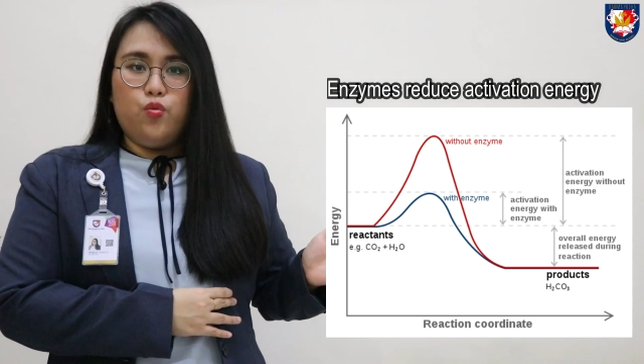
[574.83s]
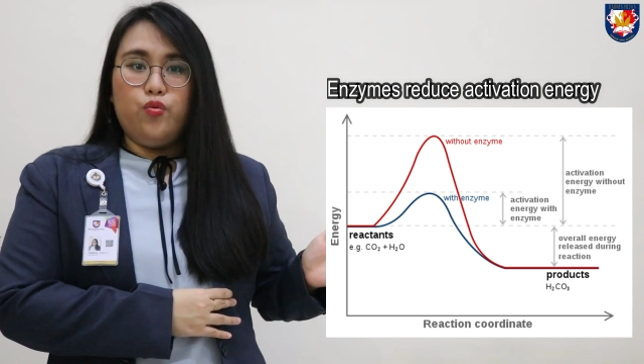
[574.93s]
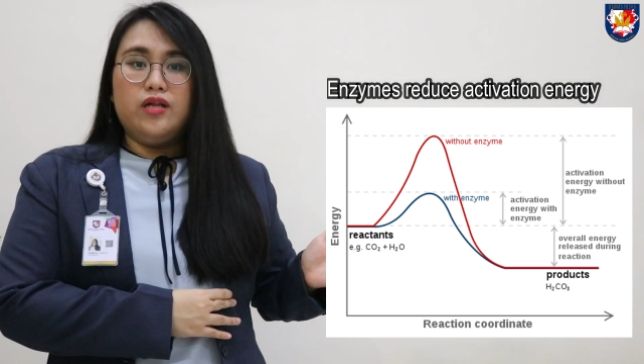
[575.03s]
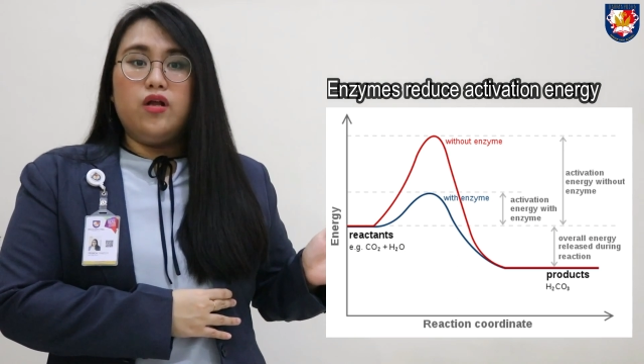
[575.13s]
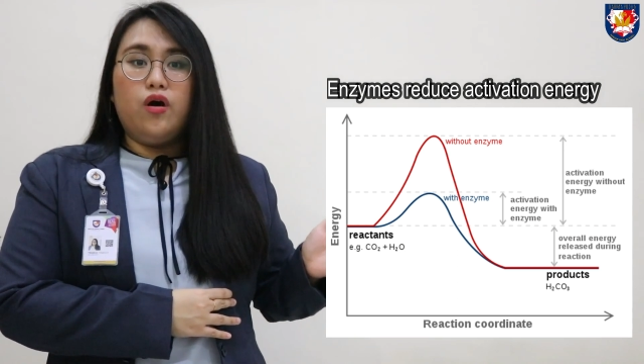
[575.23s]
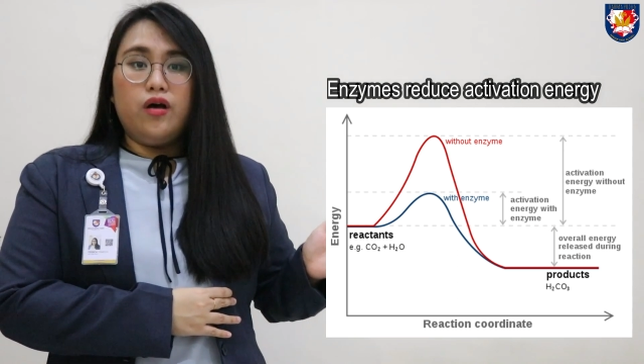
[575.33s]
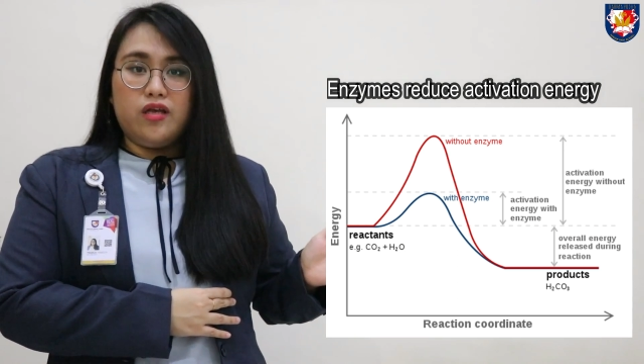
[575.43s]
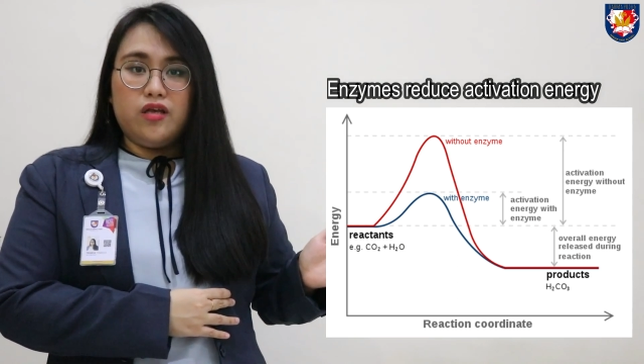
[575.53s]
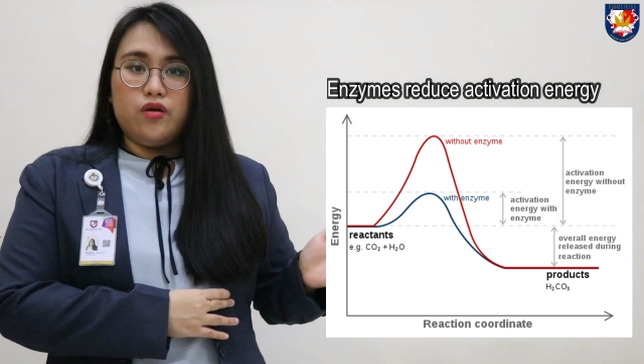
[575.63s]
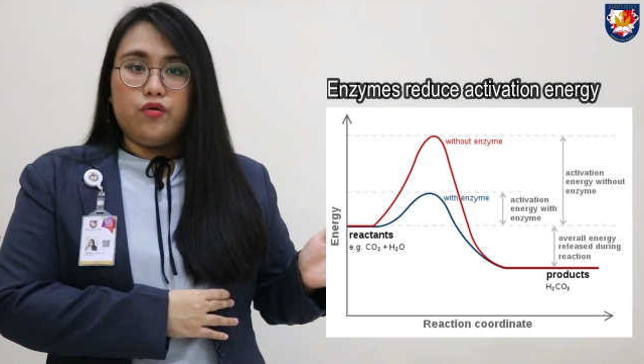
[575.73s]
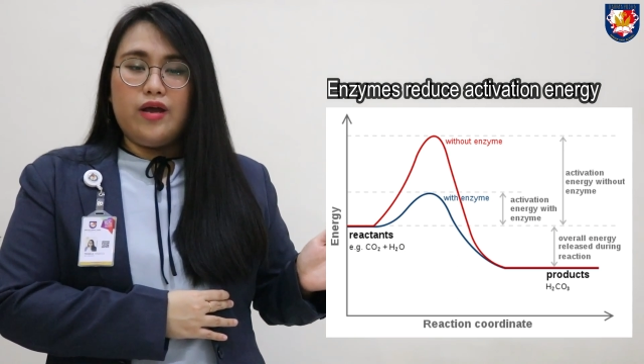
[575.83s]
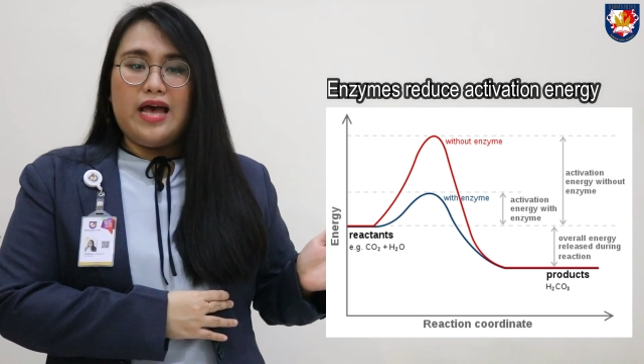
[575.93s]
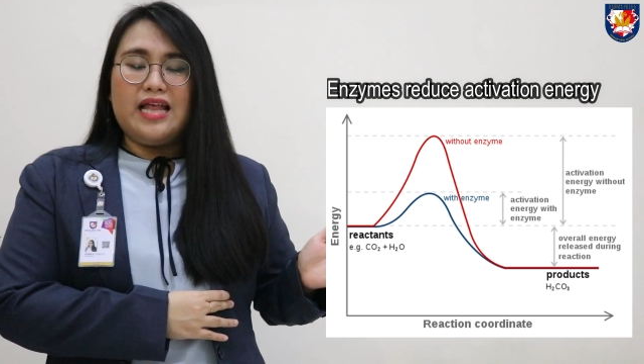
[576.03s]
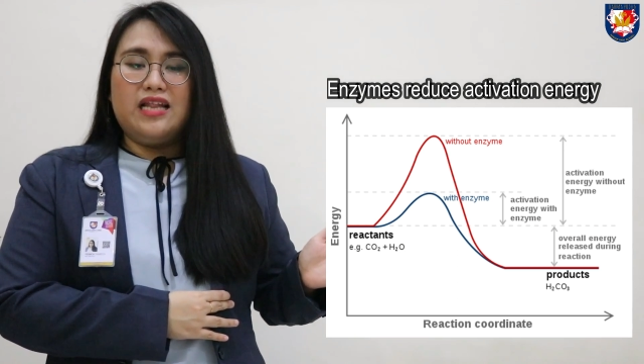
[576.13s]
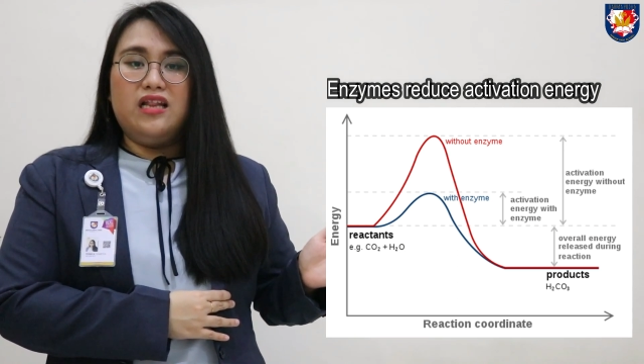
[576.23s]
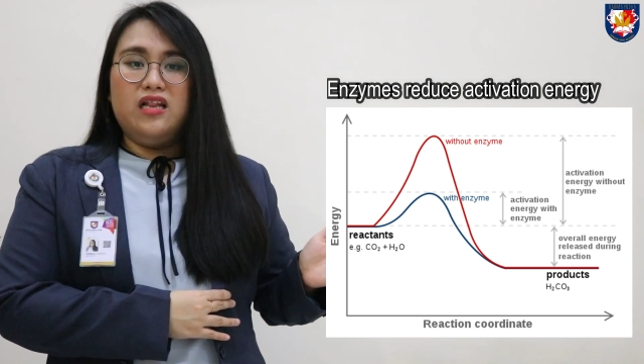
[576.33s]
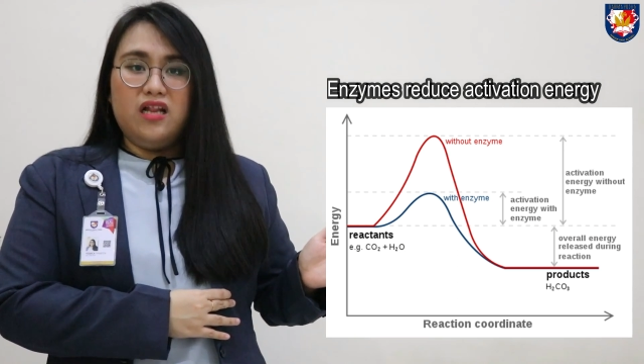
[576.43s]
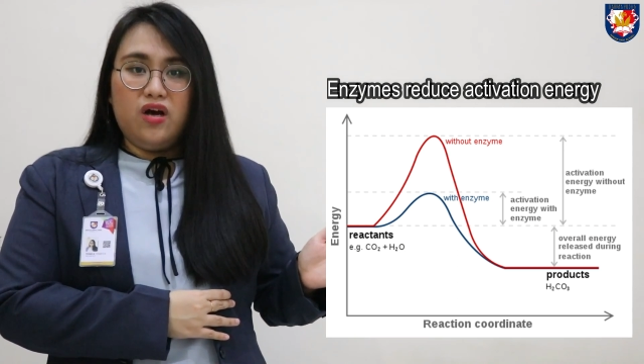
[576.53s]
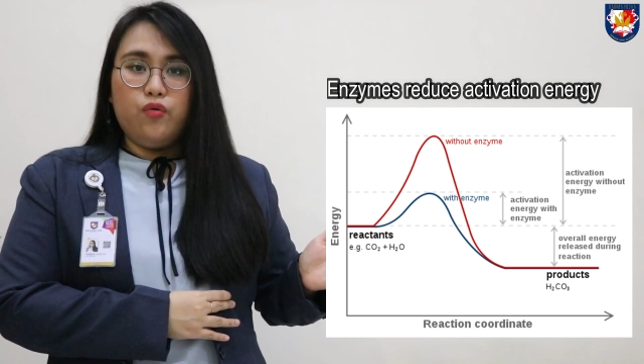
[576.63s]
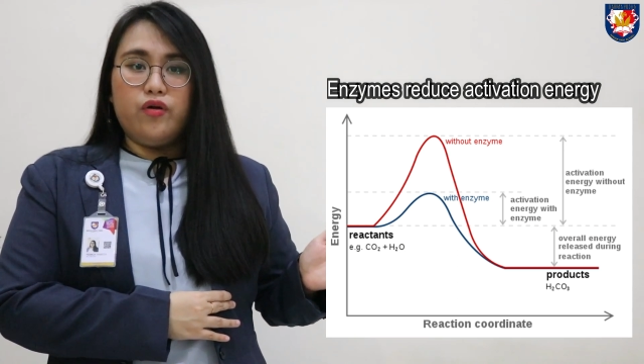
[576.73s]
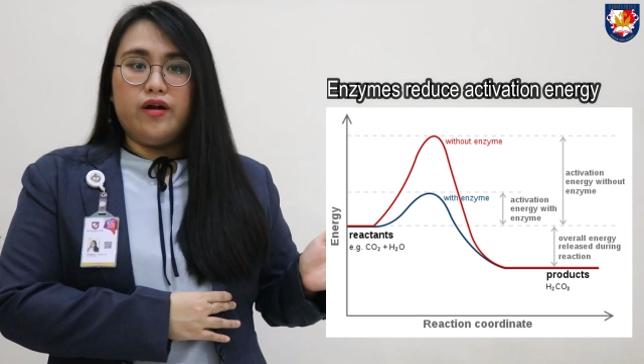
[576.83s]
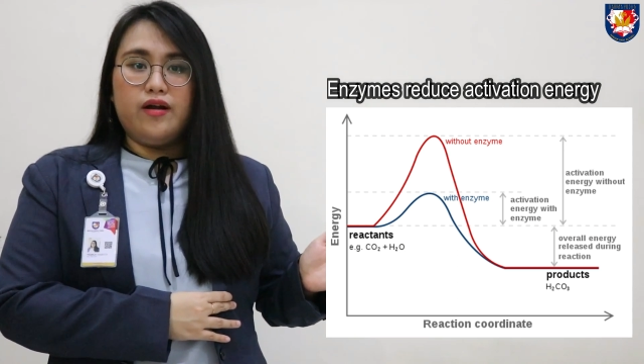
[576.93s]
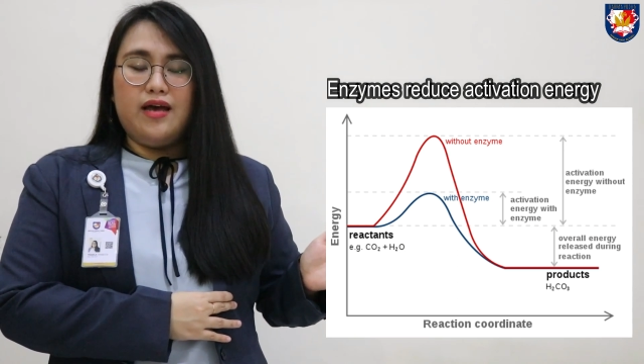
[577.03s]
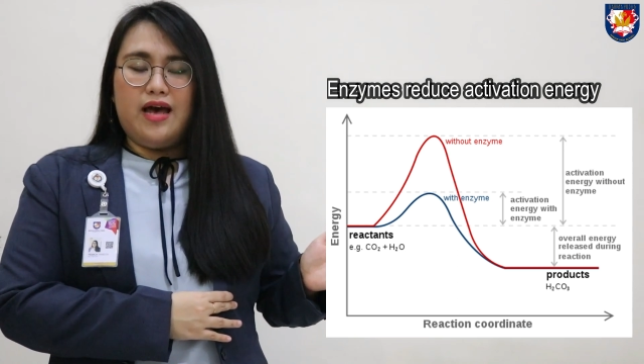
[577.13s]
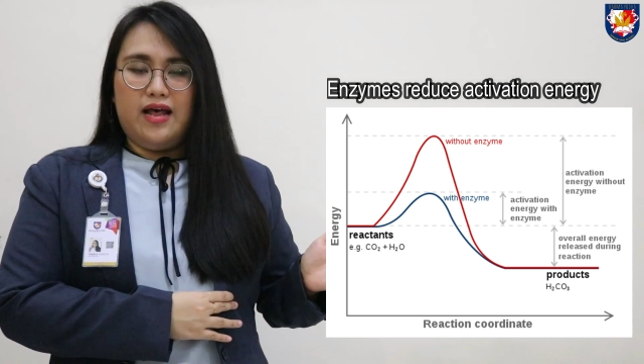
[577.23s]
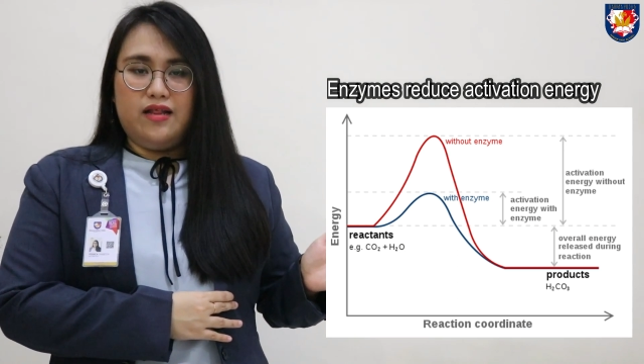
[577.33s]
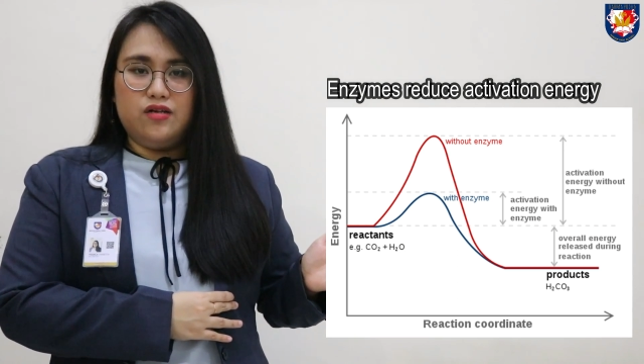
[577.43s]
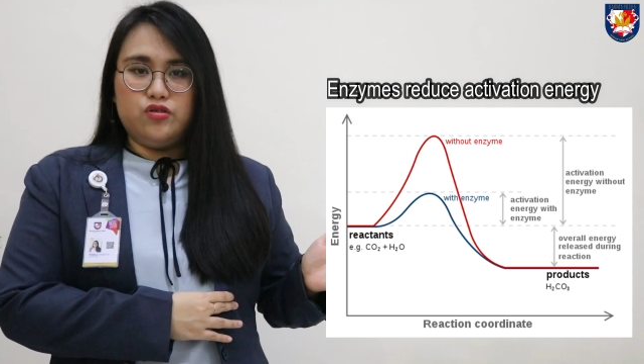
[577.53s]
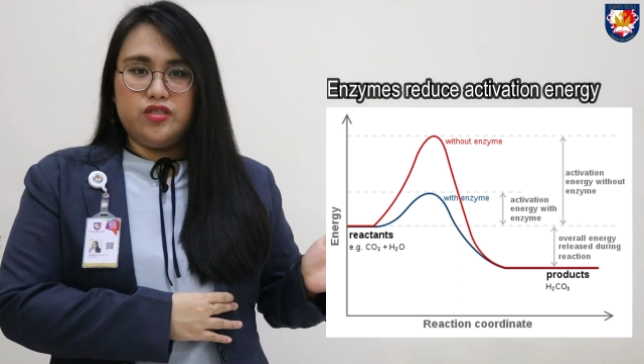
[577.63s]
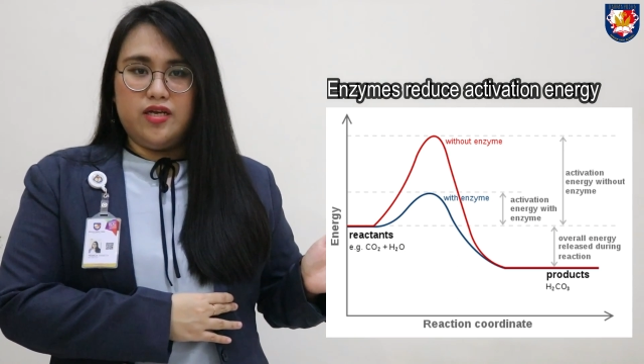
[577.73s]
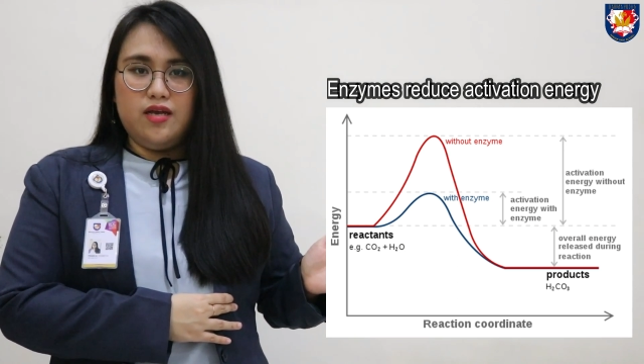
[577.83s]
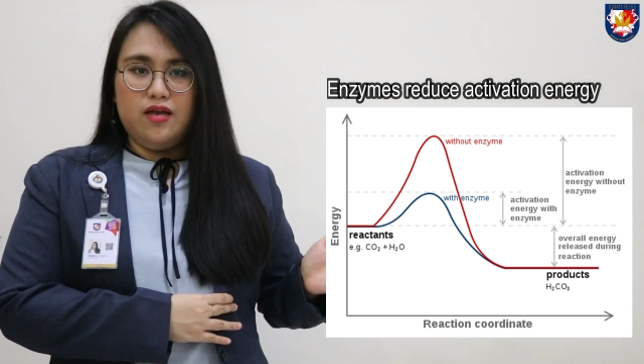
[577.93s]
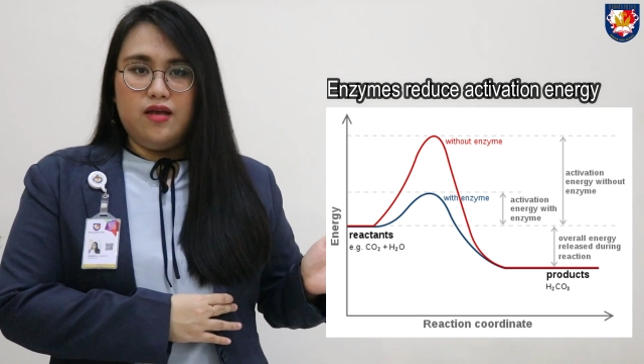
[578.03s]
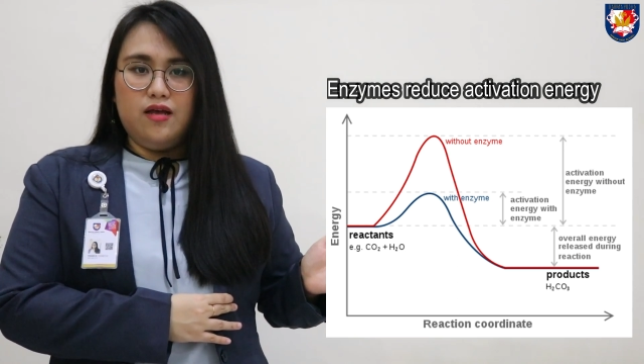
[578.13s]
will occur at lower energy